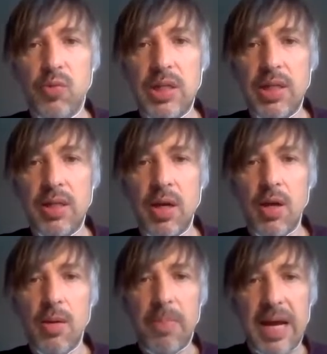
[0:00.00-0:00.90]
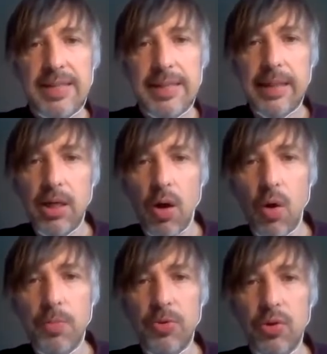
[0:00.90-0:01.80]
we basically
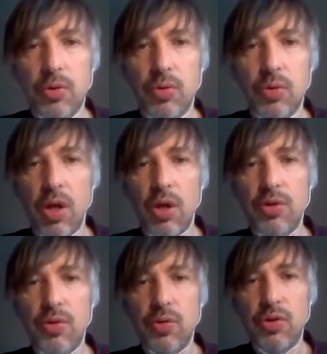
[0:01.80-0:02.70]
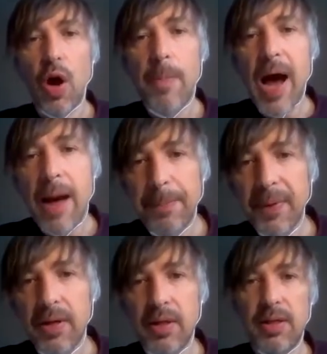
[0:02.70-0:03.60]
hope to top up
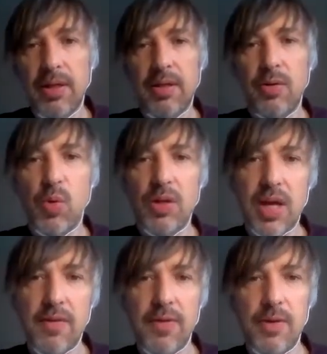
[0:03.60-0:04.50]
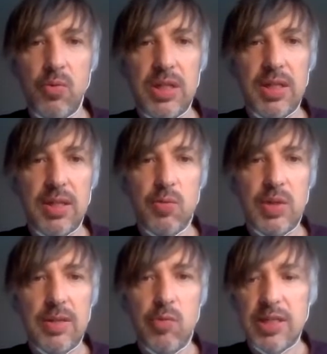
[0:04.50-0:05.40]
whatever
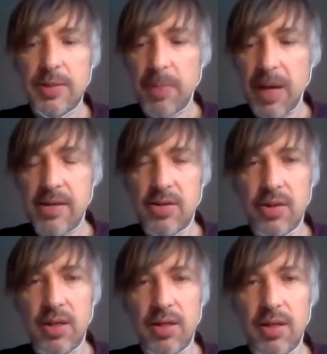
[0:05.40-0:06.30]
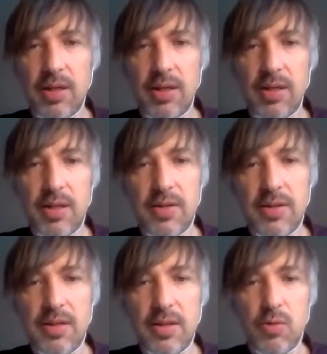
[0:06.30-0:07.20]
we spent
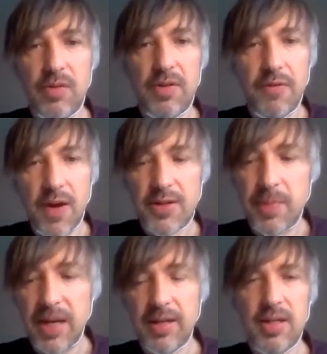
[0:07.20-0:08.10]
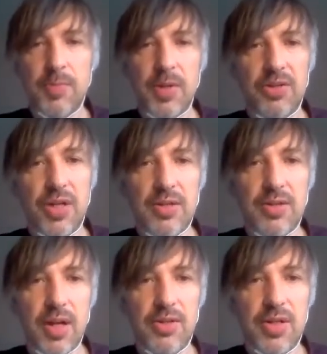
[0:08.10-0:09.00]
in with the first mechanism I
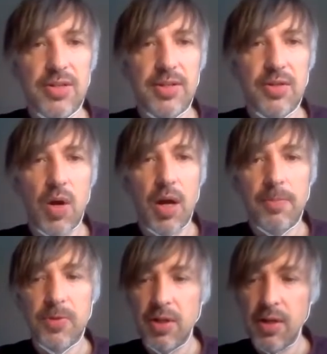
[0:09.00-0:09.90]
just described.